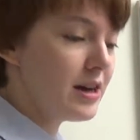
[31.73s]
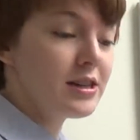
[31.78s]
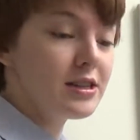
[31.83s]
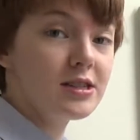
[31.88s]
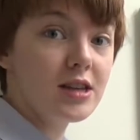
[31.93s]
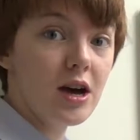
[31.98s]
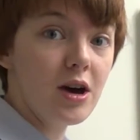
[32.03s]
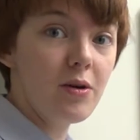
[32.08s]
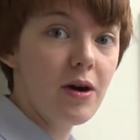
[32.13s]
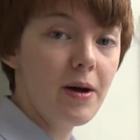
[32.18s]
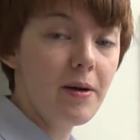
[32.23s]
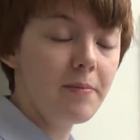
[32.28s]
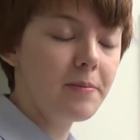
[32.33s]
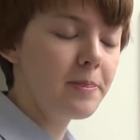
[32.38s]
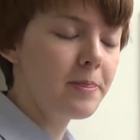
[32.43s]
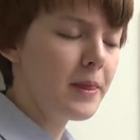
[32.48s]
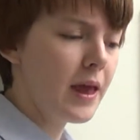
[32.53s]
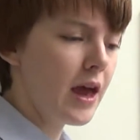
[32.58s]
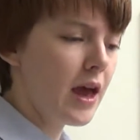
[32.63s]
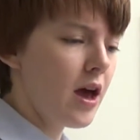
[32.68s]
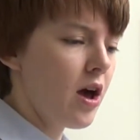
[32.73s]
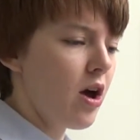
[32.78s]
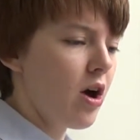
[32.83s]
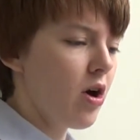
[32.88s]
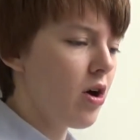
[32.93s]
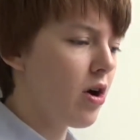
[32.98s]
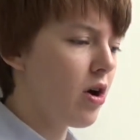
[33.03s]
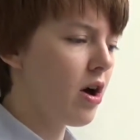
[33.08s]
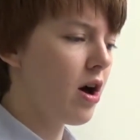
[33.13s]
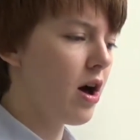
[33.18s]
So,
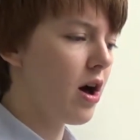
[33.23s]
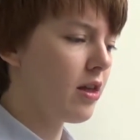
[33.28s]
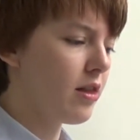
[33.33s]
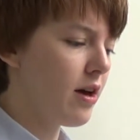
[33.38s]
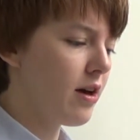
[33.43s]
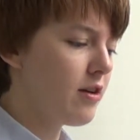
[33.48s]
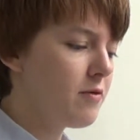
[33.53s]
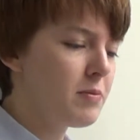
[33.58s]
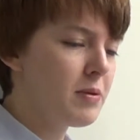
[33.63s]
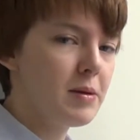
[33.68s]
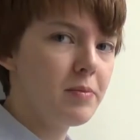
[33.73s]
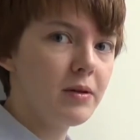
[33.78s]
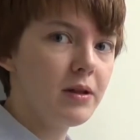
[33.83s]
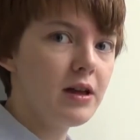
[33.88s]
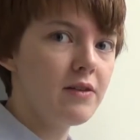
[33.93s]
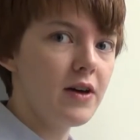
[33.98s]
a lot of people